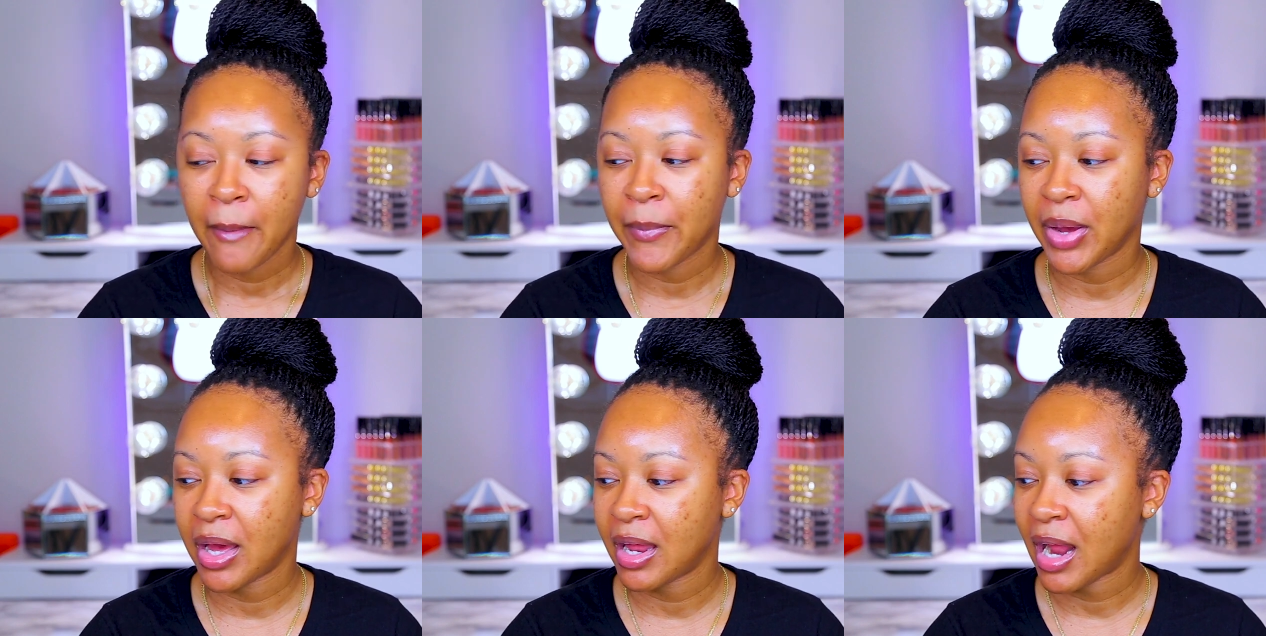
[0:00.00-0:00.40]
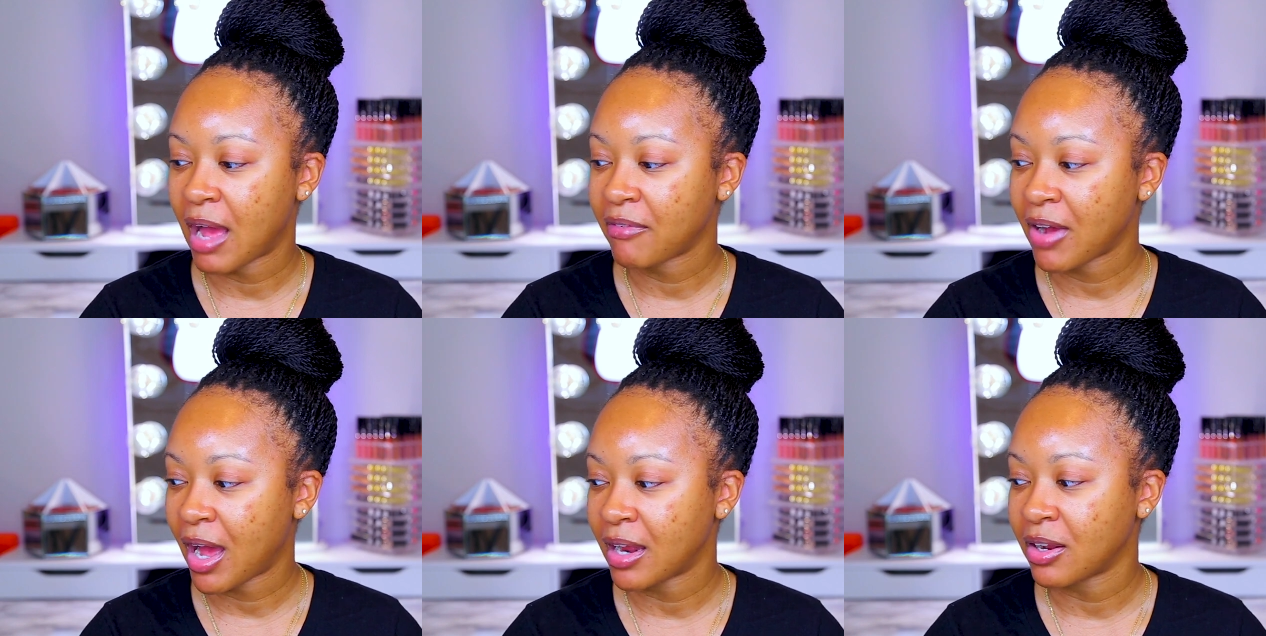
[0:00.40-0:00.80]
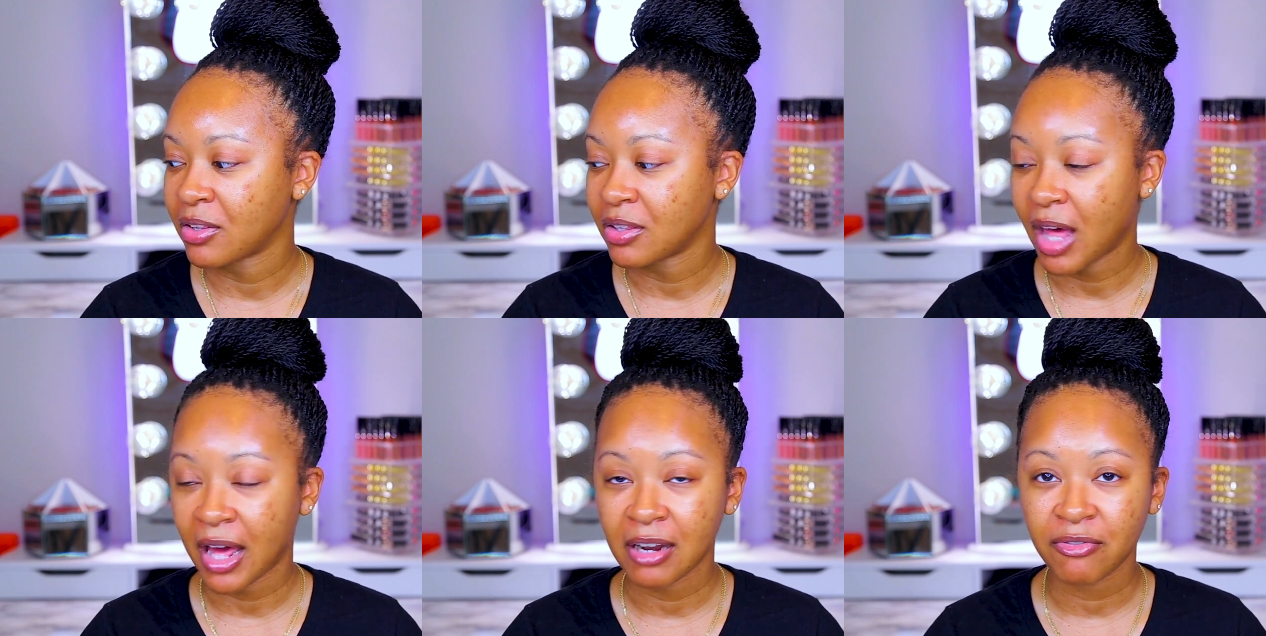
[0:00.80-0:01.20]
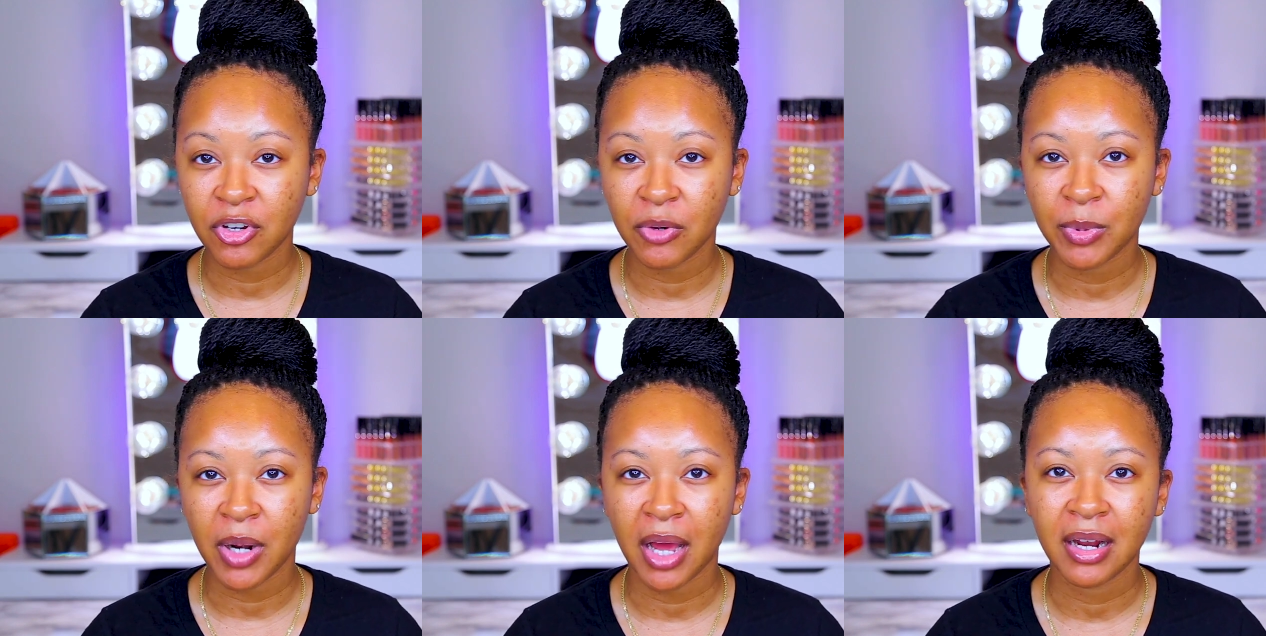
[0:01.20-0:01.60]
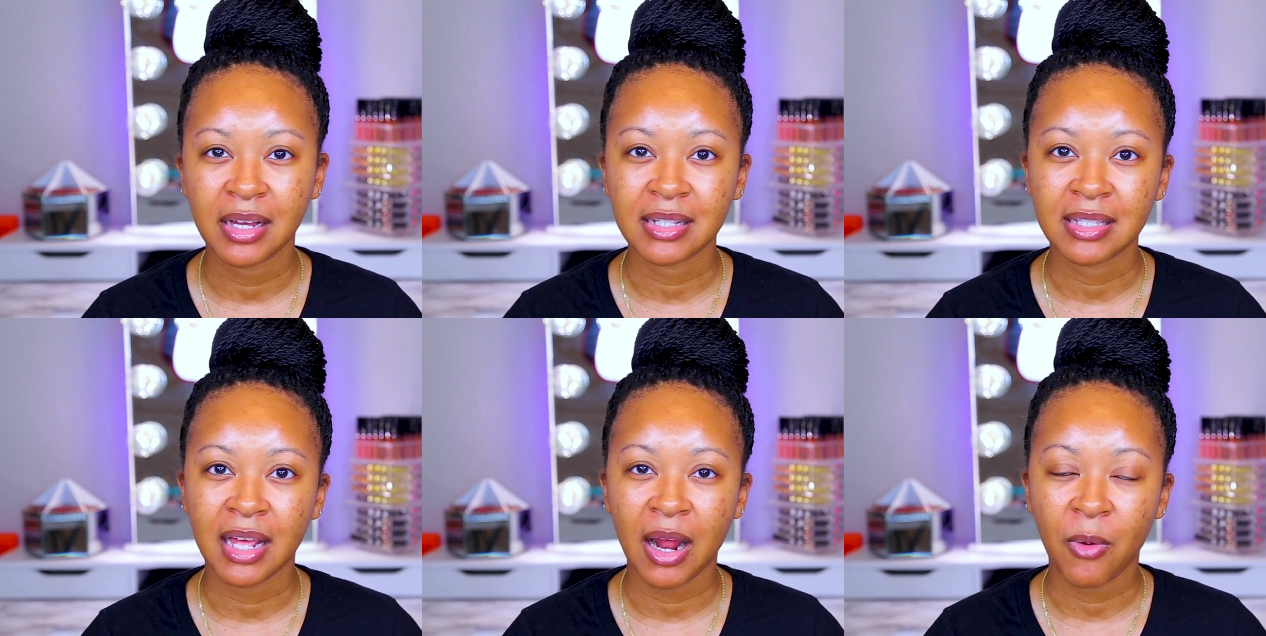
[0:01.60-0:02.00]
But I've gotten a lot of new
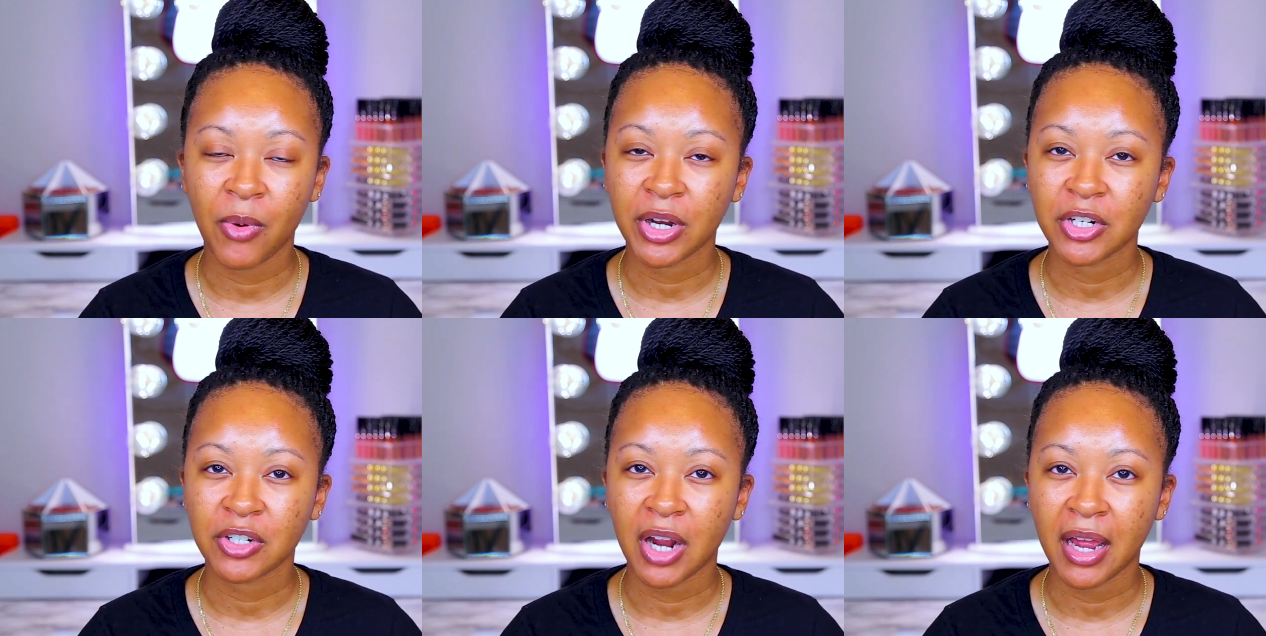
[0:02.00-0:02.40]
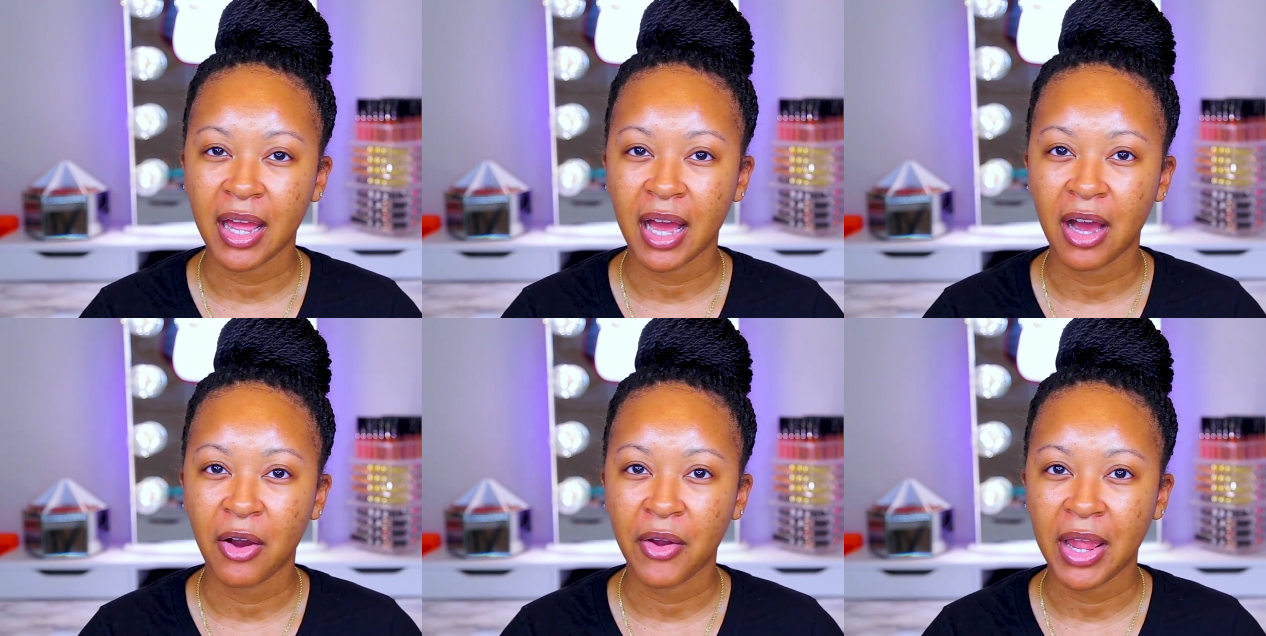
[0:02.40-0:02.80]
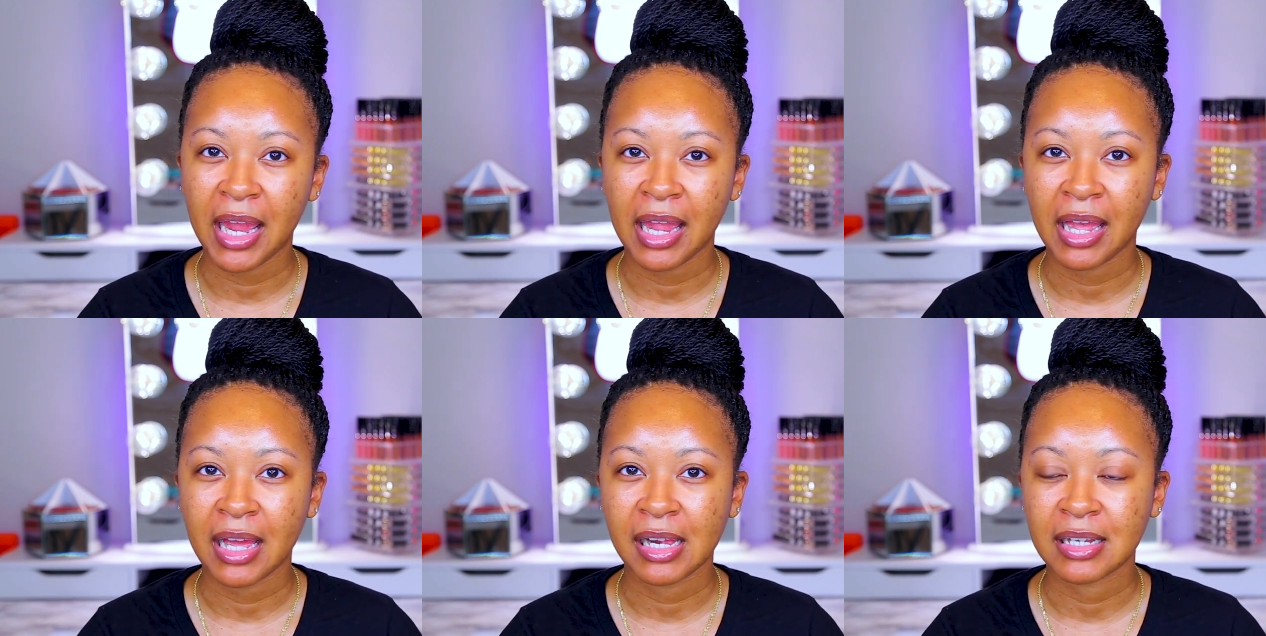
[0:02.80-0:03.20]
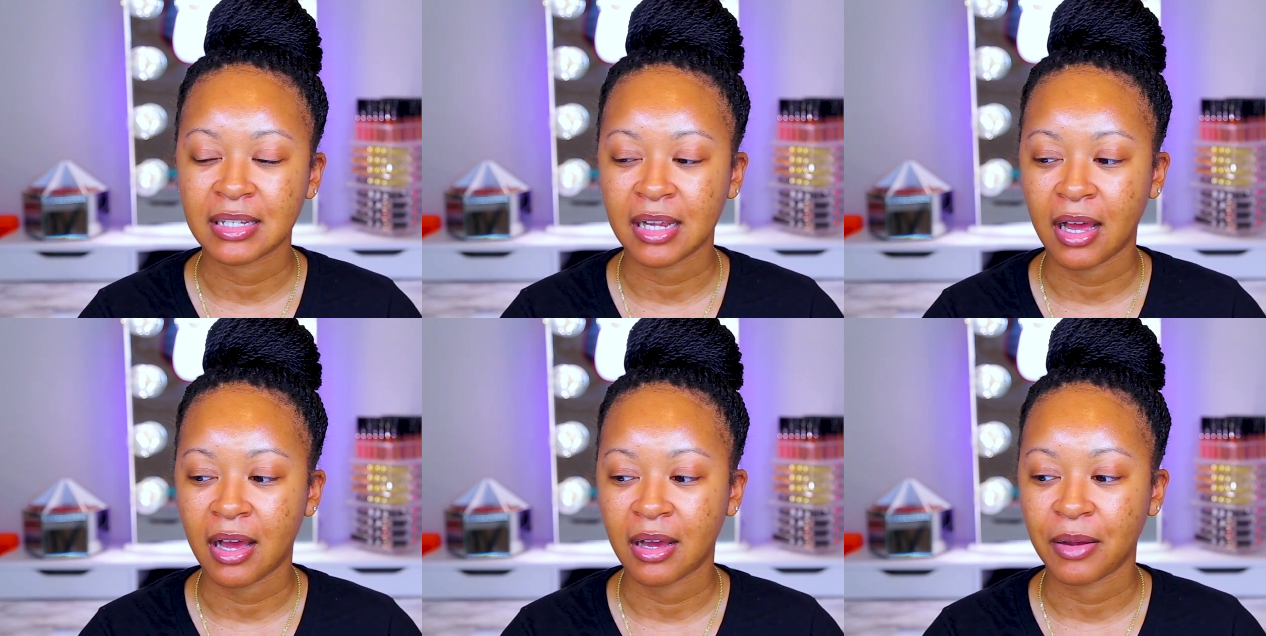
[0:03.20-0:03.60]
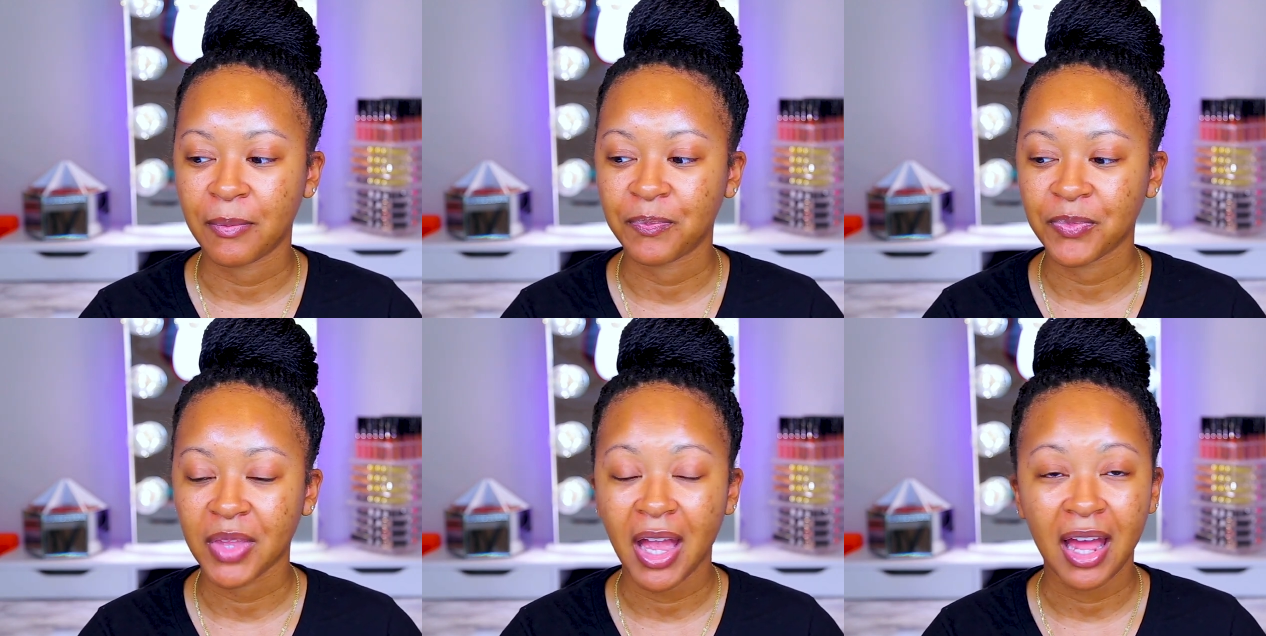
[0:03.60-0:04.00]
products that I want to try out and um,